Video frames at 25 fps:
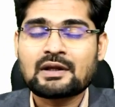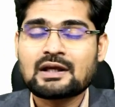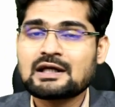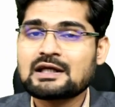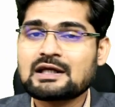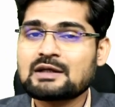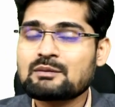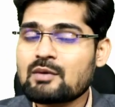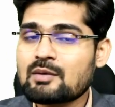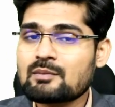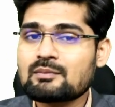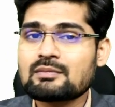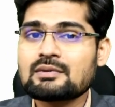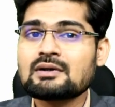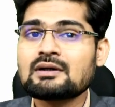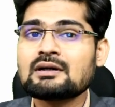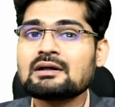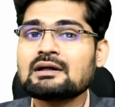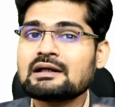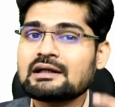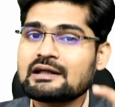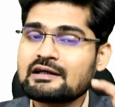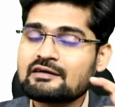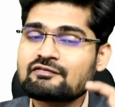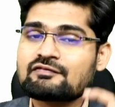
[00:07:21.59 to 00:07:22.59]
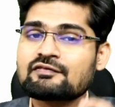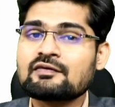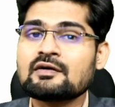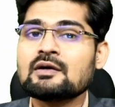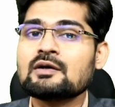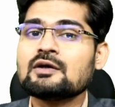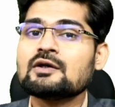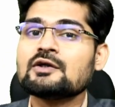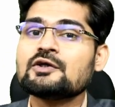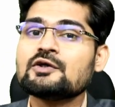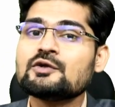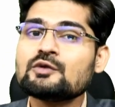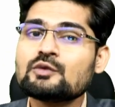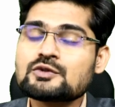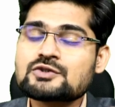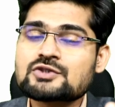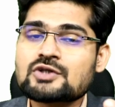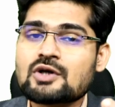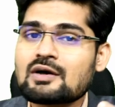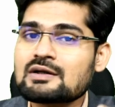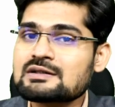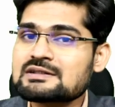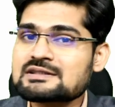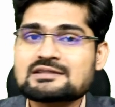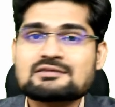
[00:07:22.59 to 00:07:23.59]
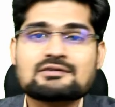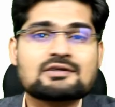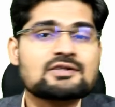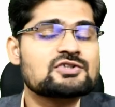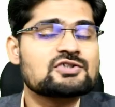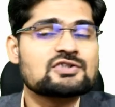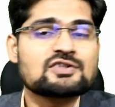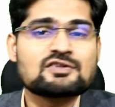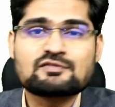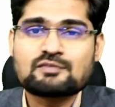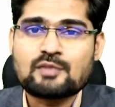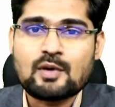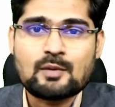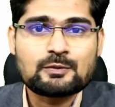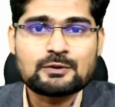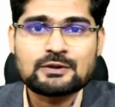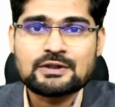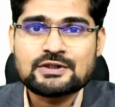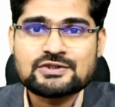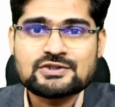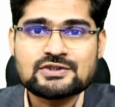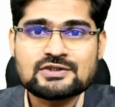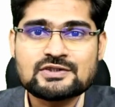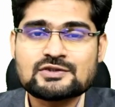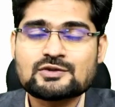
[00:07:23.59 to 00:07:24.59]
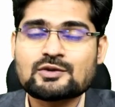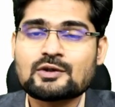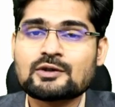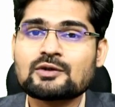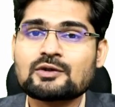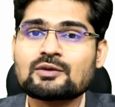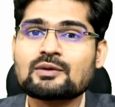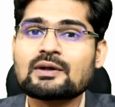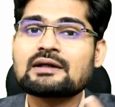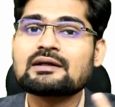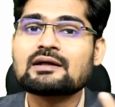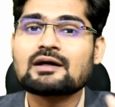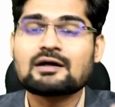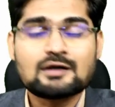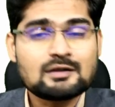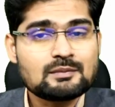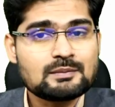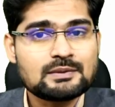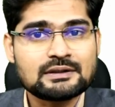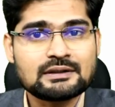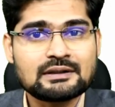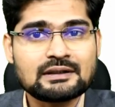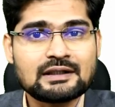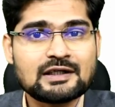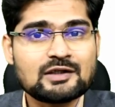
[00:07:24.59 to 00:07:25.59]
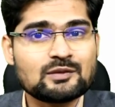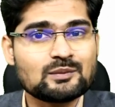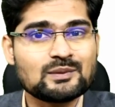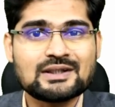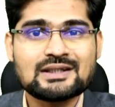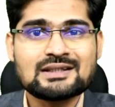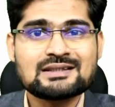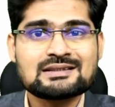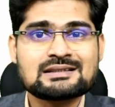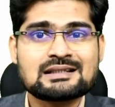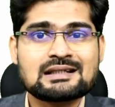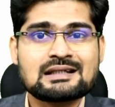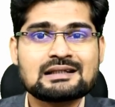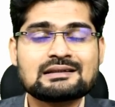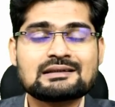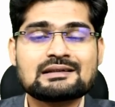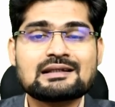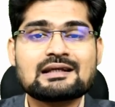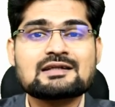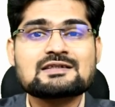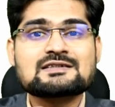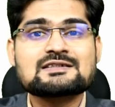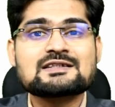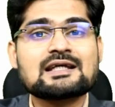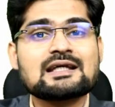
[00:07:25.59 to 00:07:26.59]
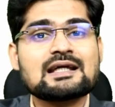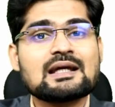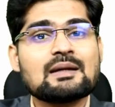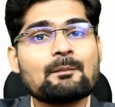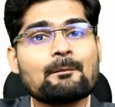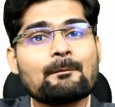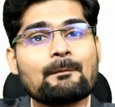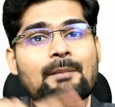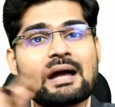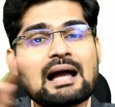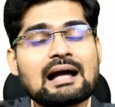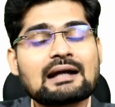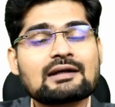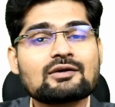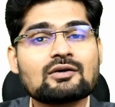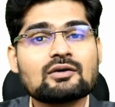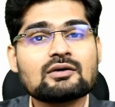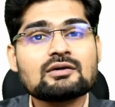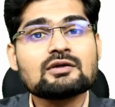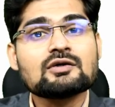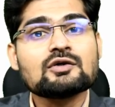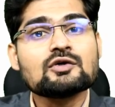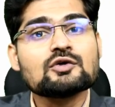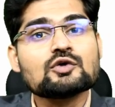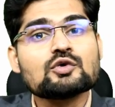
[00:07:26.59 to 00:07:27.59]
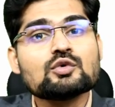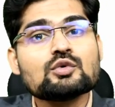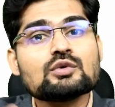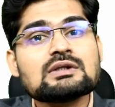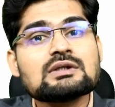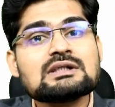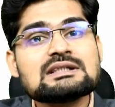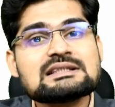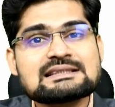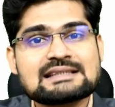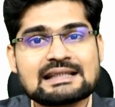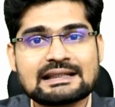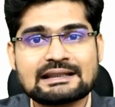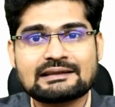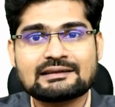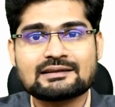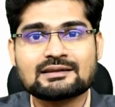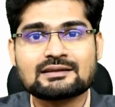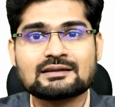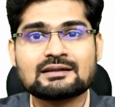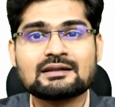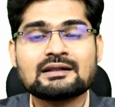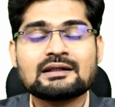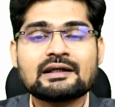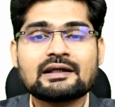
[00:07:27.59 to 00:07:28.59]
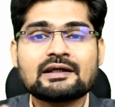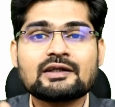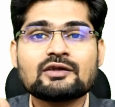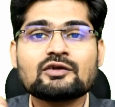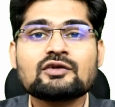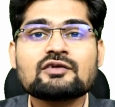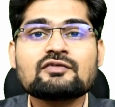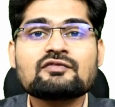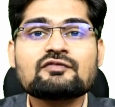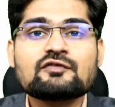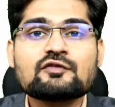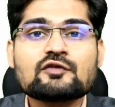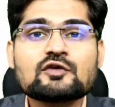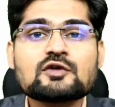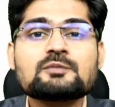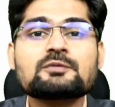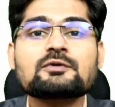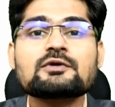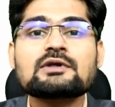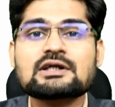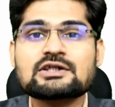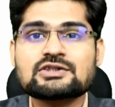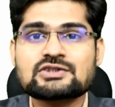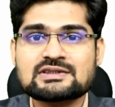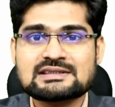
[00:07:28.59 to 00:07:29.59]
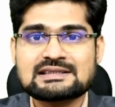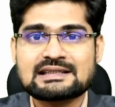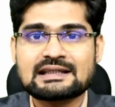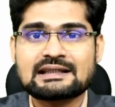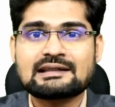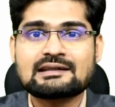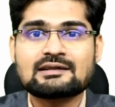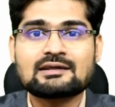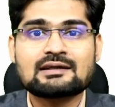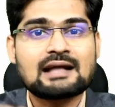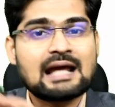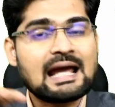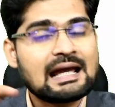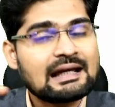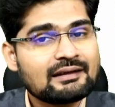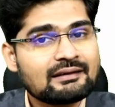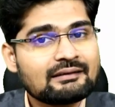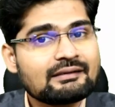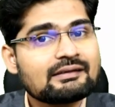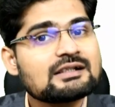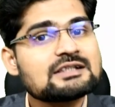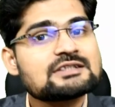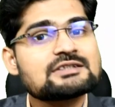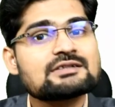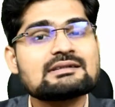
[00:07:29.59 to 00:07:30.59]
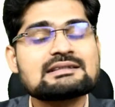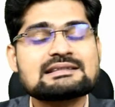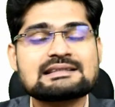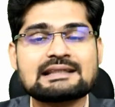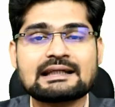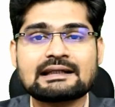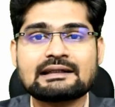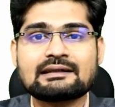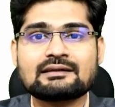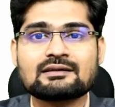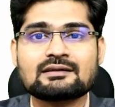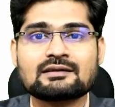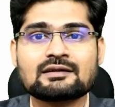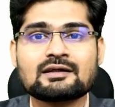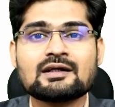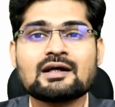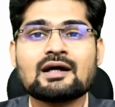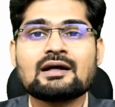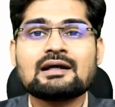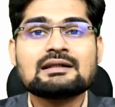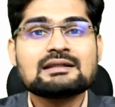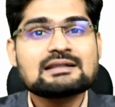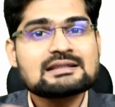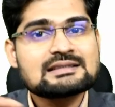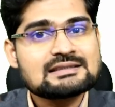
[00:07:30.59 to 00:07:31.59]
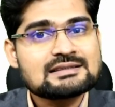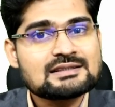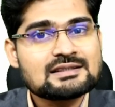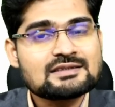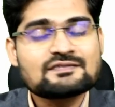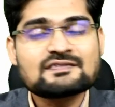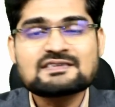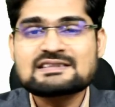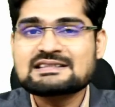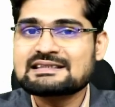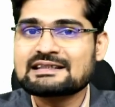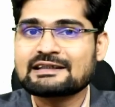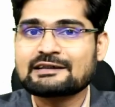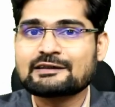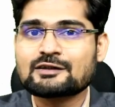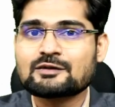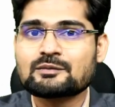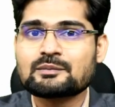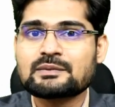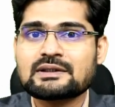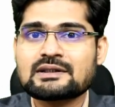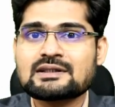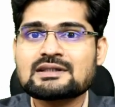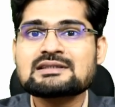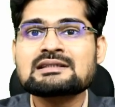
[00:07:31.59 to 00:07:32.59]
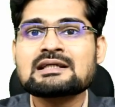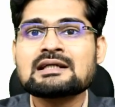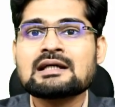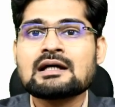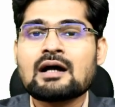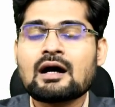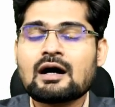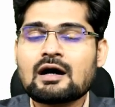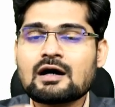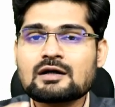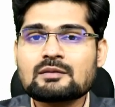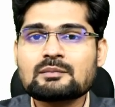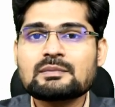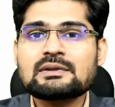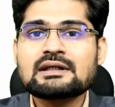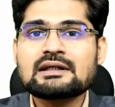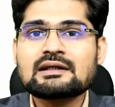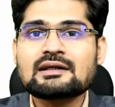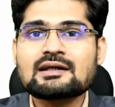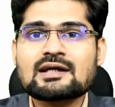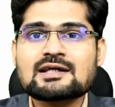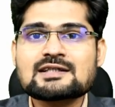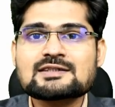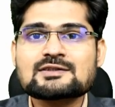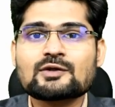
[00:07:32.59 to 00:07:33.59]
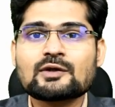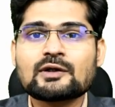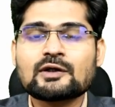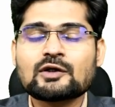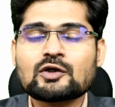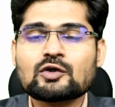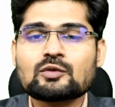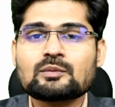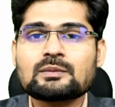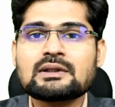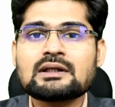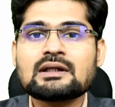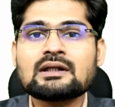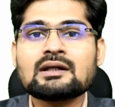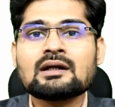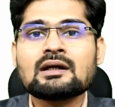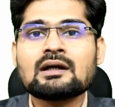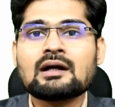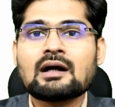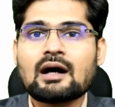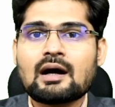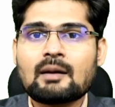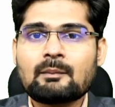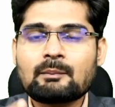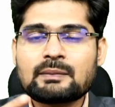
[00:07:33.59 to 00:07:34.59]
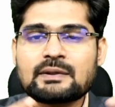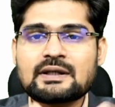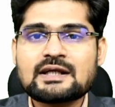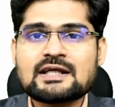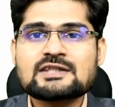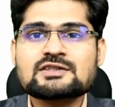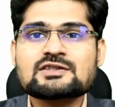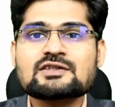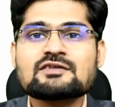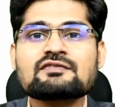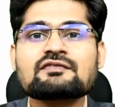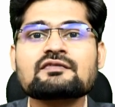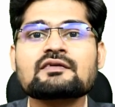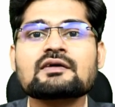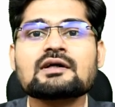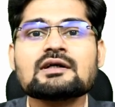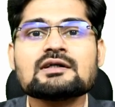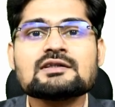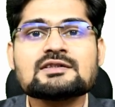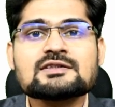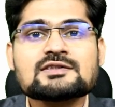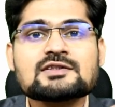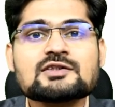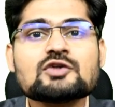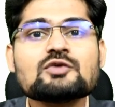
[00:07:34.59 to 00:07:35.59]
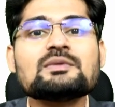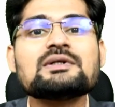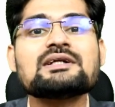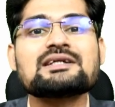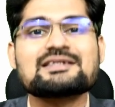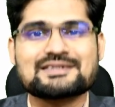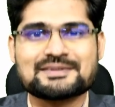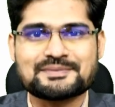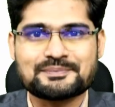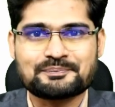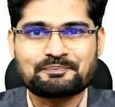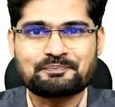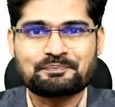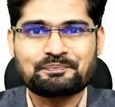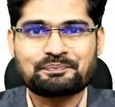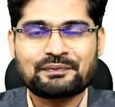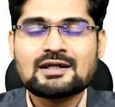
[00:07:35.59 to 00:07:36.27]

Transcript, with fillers: Remember, if huge concentration of population is going to get urban, it means there is an impact on rural sector, in the food production sector, agricultural sector, in the service sector, because urban area is going to be a place of consumerism.